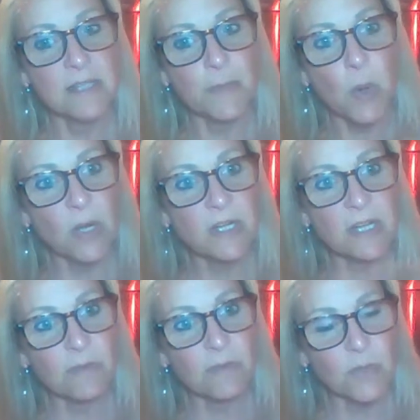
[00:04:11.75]
the
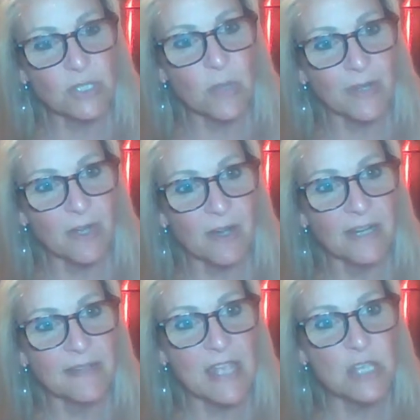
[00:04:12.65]
part of what's going
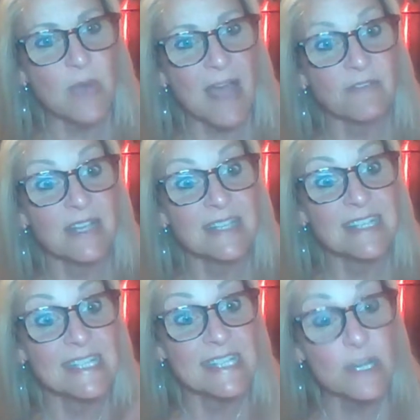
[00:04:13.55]
on that you have
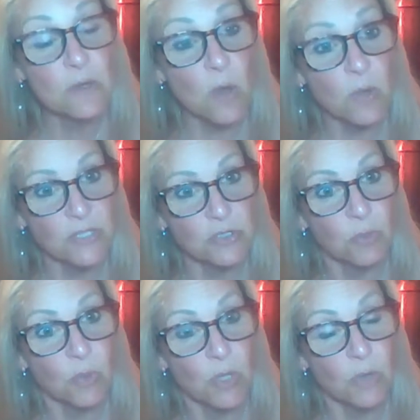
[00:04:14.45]
zero
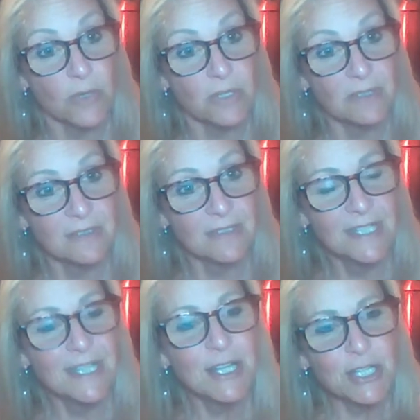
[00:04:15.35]
control over.
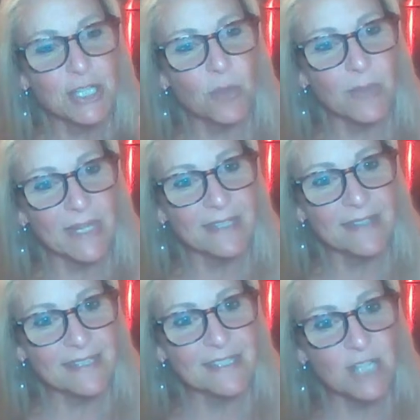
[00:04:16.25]

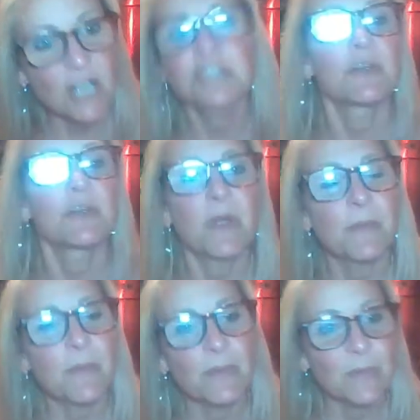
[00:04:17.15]
In this country,
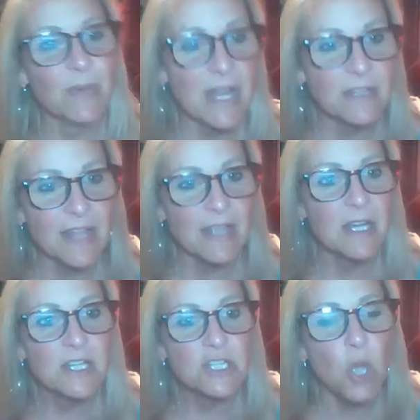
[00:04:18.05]
we're kind of
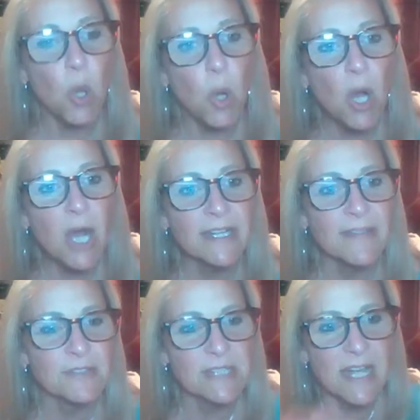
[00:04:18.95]
like taught,
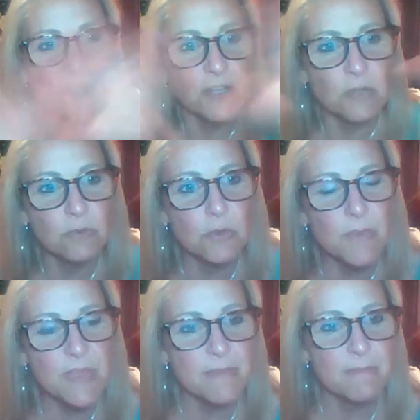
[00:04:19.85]
and there's like kind of a
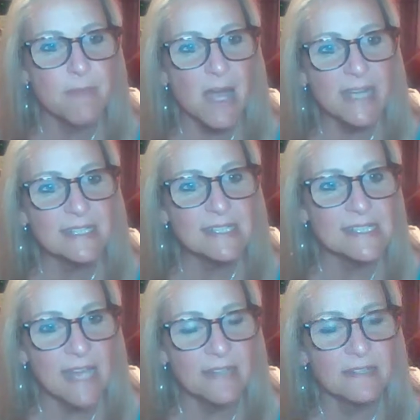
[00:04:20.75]
group
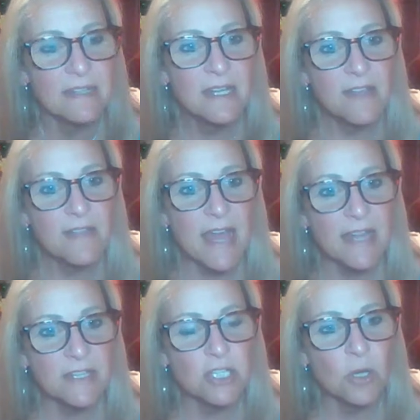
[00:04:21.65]
mindset
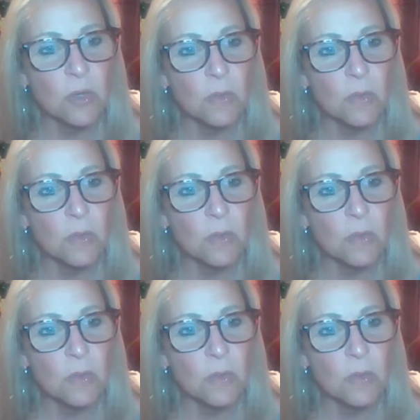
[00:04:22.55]
that,